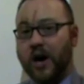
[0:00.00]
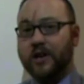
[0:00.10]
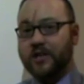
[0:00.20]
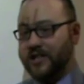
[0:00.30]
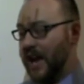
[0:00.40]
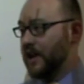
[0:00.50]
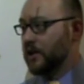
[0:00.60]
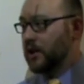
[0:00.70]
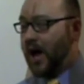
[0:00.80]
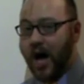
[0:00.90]
understand a
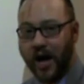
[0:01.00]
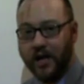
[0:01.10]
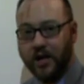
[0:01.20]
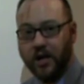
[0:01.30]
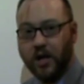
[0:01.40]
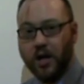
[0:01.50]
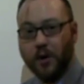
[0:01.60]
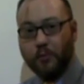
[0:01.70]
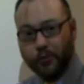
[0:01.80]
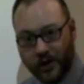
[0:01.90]
lot
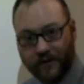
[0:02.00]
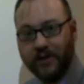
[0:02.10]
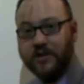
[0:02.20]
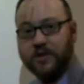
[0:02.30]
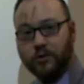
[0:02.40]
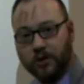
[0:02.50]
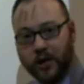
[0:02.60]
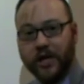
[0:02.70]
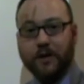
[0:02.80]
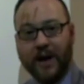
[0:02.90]
previous to
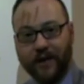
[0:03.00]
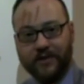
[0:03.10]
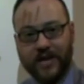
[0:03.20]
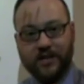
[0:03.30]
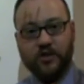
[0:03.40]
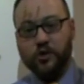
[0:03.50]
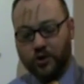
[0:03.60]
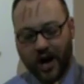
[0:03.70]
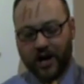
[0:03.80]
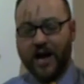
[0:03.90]
learning about these. You
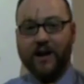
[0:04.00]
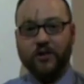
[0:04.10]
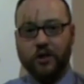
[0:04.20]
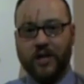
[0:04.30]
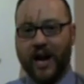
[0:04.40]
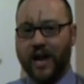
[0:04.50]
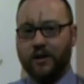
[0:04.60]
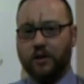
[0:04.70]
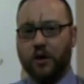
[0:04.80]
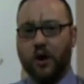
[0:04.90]
got to have a good
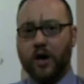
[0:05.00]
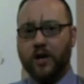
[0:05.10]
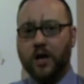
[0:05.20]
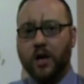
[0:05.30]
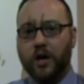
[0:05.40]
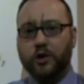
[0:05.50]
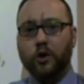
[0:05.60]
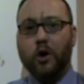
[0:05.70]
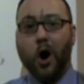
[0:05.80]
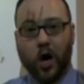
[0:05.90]
handle on
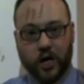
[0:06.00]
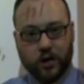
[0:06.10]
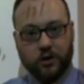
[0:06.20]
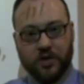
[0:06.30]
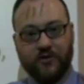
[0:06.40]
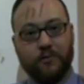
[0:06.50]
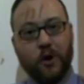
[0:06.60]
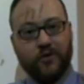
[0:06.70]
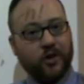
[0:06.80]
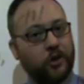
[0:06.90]
your articles for
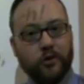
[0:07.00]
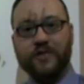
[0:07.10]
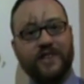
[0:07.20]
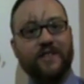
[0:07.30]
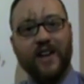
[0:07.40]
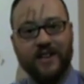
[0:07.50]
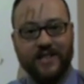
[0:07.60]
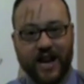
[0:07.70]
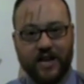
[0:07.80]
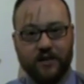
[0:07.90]
both accusative and
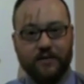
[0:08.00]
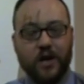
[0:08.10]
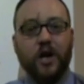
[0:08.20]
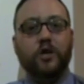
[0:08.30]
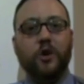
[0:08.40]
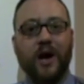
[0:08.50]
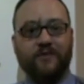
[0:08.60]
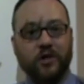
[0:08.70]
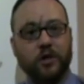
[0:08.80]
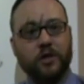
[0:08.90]
dative. You
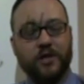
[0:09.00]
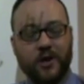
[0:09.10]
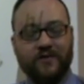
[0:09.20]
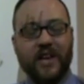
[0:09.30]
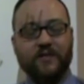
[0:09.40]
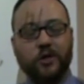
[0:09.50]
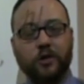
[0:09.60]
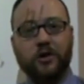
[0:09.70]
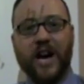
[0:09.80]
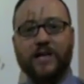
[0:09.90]
have to have a
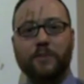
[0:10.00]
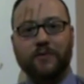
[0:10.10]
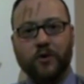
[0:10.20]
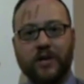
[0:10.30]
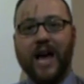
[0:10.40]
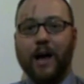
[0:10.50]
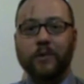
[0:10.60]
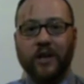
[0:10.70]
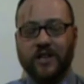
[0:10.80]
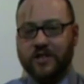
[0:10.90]
good grasp on
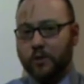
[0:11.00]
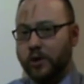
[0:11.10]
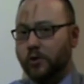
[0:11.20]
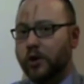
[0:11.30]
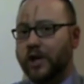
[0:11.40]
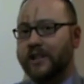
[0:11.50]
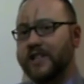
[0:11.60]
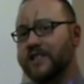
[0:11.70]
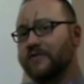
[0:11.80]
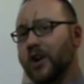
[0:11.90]
vocabulary so that when you look at
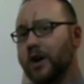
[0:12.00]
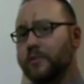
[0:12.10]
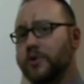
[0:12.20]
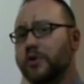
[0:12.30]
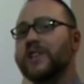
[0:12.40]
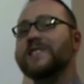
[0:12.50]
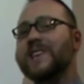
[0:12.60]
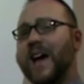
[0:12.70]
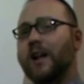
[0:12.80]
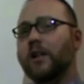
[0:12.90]
these verbs, you can
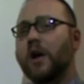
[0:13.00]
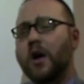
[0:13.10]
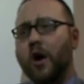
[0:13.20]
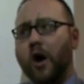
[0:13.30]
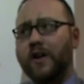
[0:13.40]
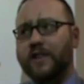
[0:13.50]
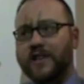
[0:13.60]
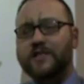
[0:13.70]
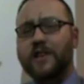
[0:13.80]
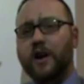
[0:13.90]
tell,
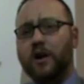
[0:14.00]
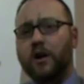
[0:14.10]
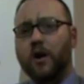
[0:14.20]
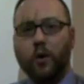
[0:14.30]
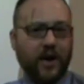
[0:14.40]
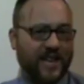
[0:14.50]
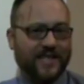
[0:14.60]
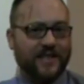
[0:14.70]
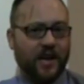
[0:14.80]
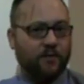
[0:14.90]
is there or
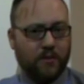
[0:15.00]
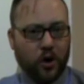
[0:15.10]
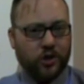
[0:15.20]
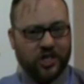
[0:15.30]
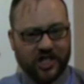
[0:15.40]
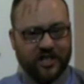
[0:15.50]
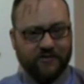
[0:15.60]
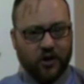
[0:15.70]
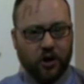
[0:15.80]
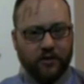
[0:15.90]
isn't there motion
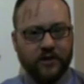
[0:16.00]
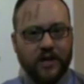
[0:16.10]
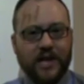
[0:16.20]
involved?